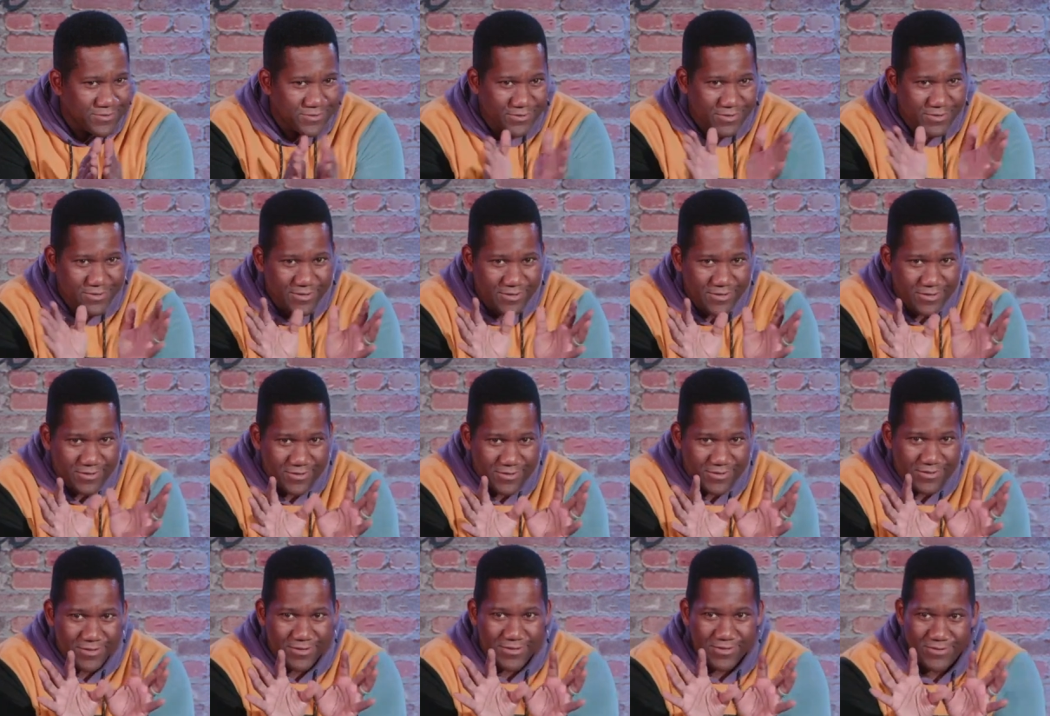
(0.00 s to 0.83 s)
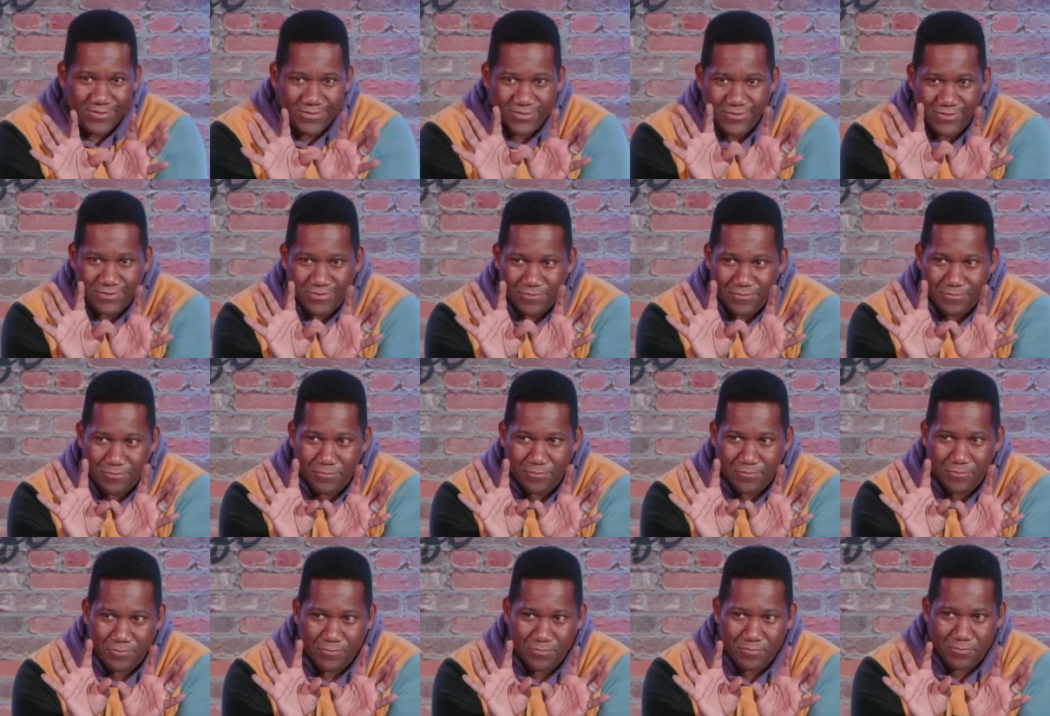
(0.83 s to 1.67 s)

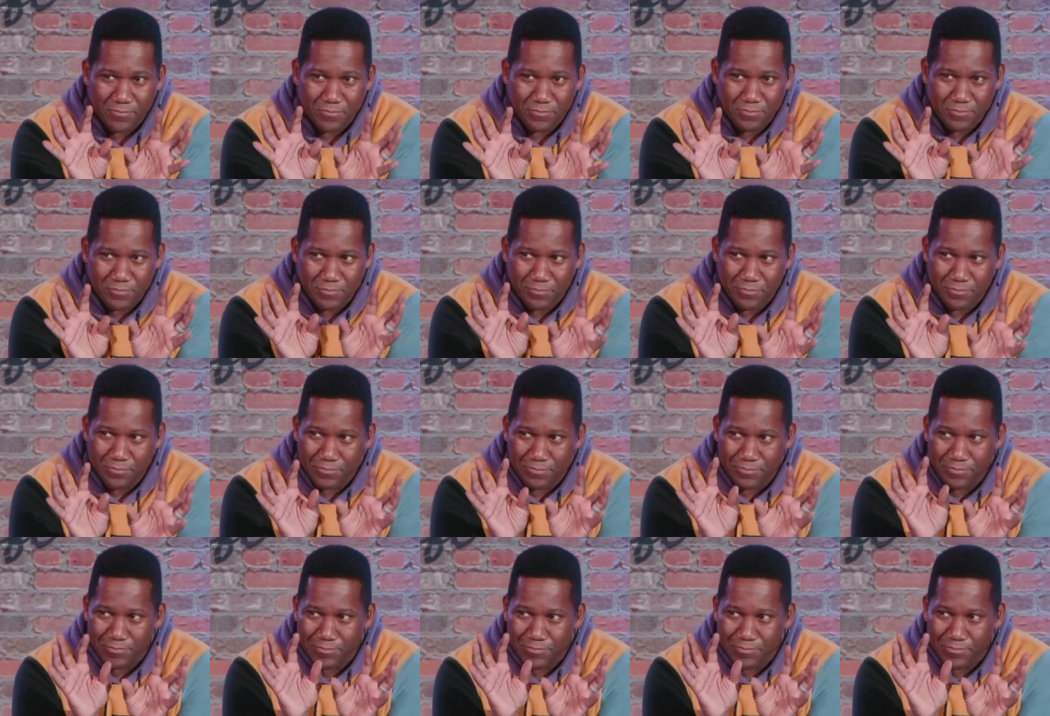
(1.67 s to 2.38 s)
Nothing is said.